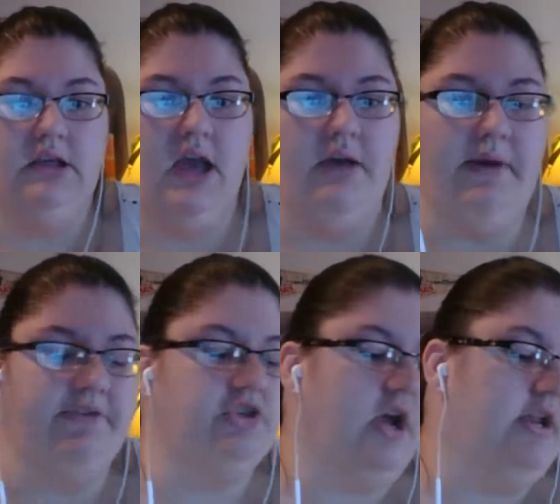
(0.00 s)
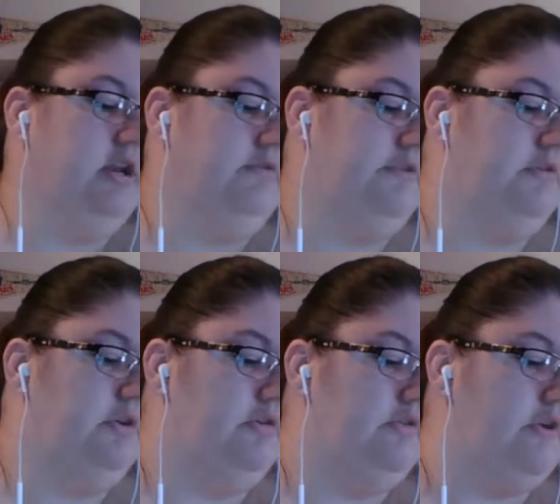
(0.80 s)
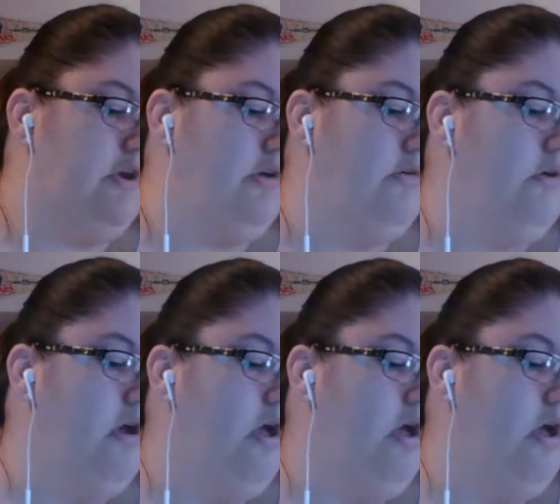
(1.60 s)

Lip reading: I tried it a few years ago,